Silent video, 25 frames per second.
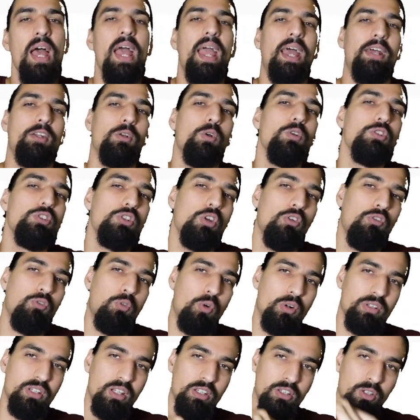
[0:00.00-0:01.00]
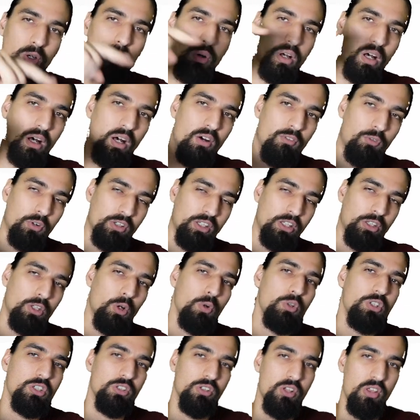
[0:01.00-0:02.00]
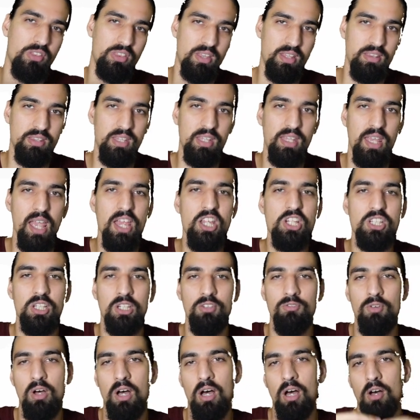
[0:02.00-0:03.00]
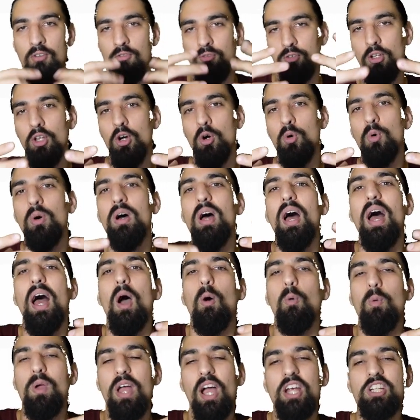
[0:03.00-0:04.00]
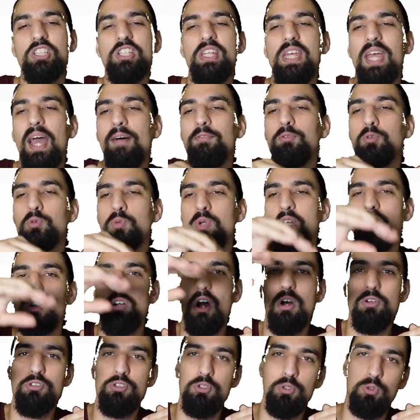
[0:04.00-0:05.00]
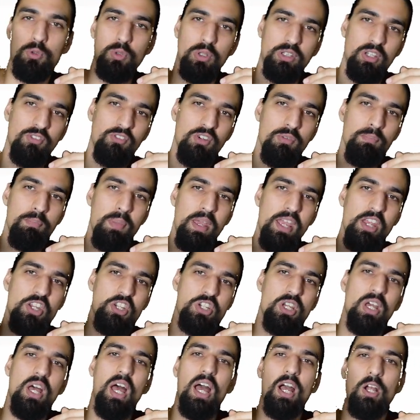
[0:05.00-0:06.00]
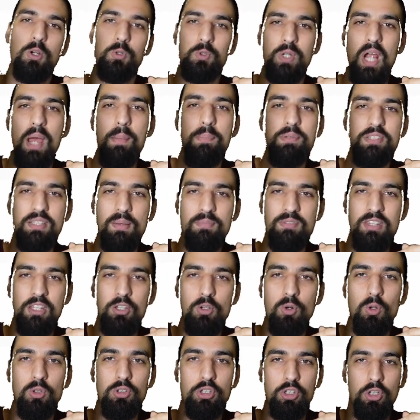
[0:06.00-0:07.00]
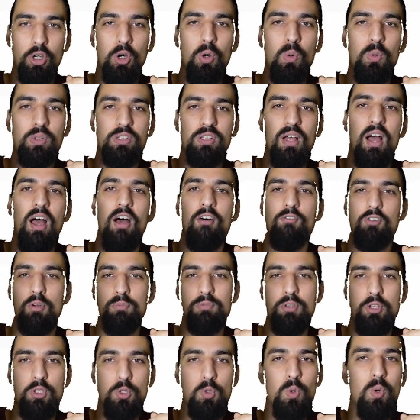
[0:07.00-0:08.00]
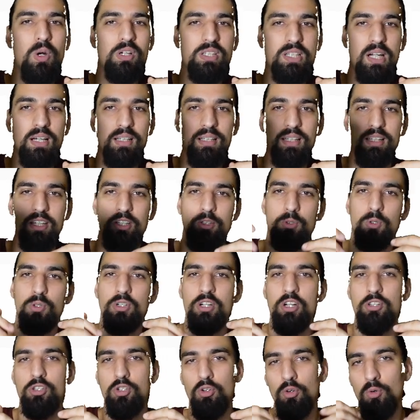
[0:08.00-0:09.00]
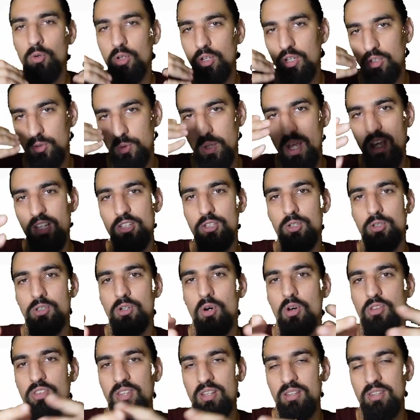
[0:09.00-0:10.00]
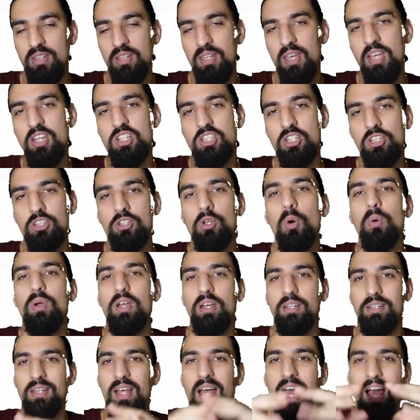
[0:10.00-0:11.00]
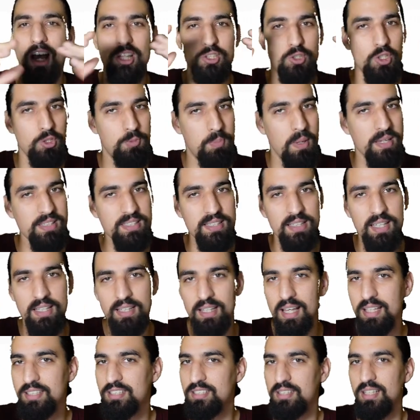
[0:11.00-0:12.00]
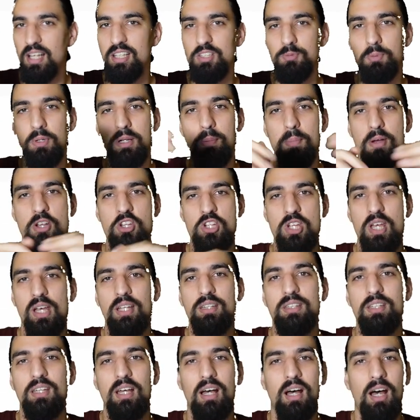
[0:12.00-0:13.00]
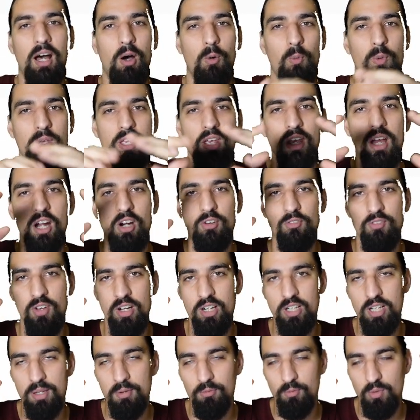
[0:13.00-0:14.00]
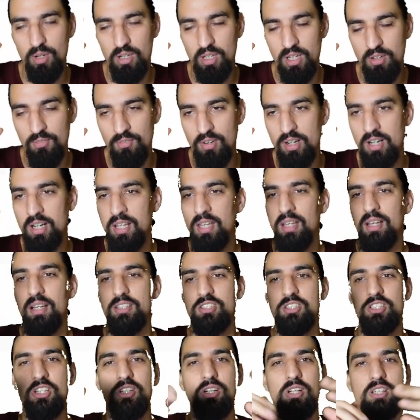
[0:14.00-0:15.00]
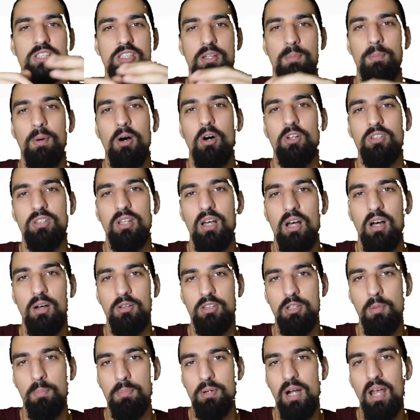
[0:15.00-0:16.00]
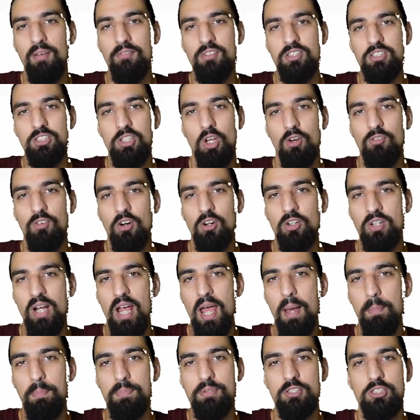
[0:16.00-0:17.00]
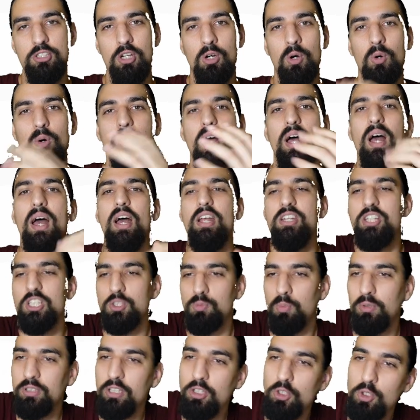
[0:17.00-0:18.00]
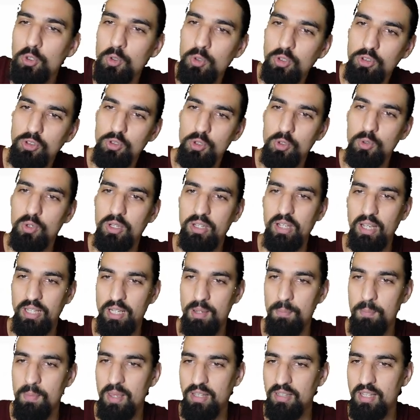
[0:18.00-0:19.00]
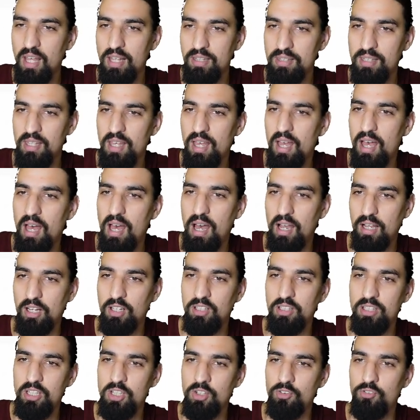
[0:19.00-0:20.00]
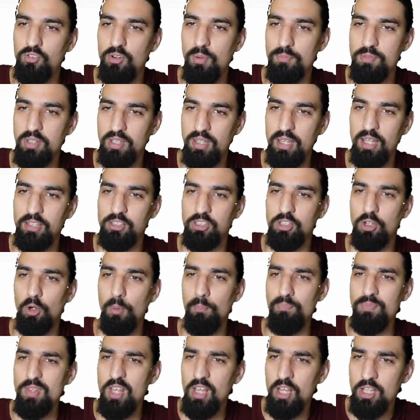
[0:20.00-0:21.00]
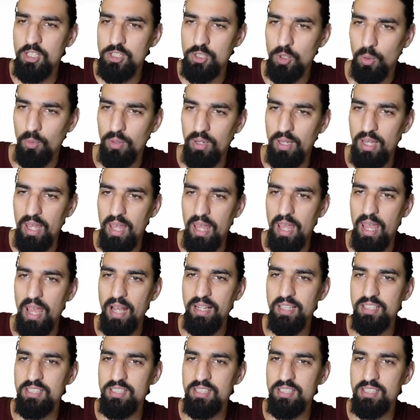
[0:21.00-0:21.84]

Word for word: And also for the no, uh, for the Notion authentication uh, flow, we actually have to reroute you to a different different page, grab something called code from the URL in order to create your authentication token. So it's basically that's that's pretty much it. Uh, we are very very very uh, serious about uh, the privacy of our app. So just wanted to to kind of make that uh, clear from the get go. So add